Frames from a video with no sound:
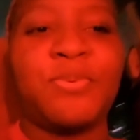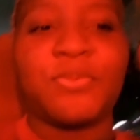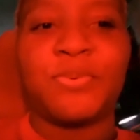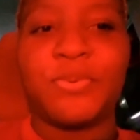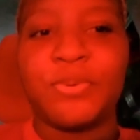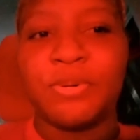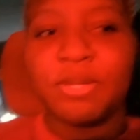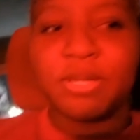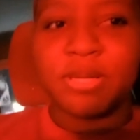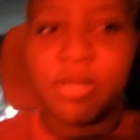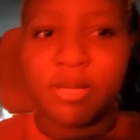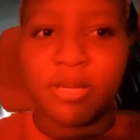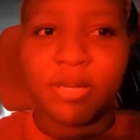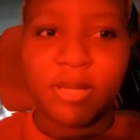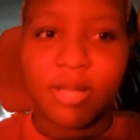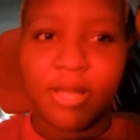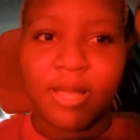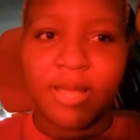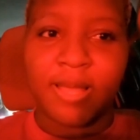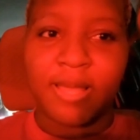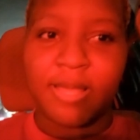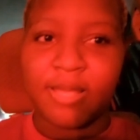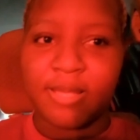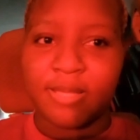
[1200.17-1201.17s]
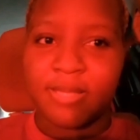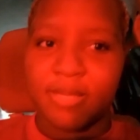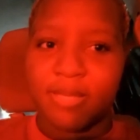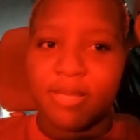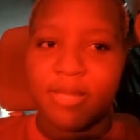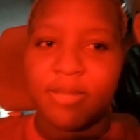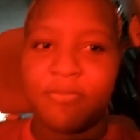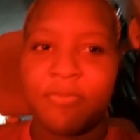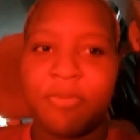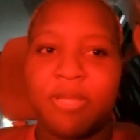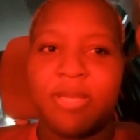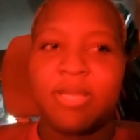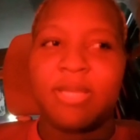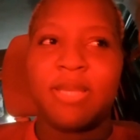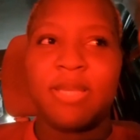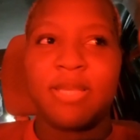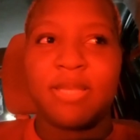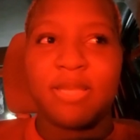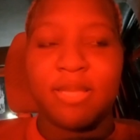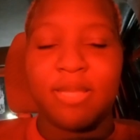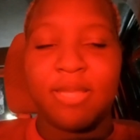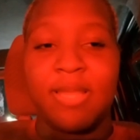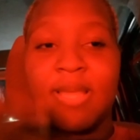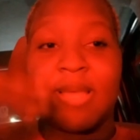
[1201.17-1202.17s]
order, guys. It really
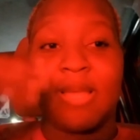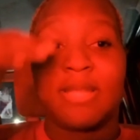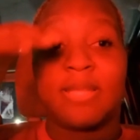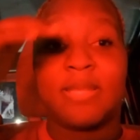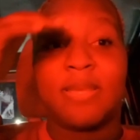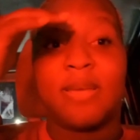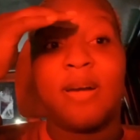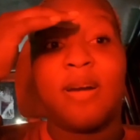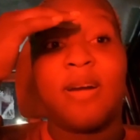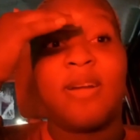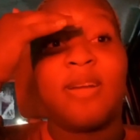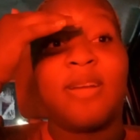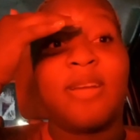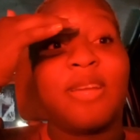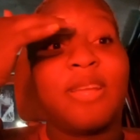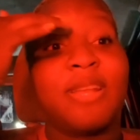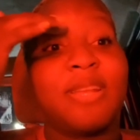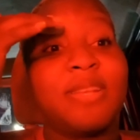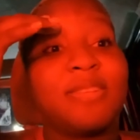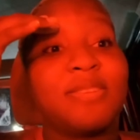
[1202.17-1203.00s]
isn't that hard.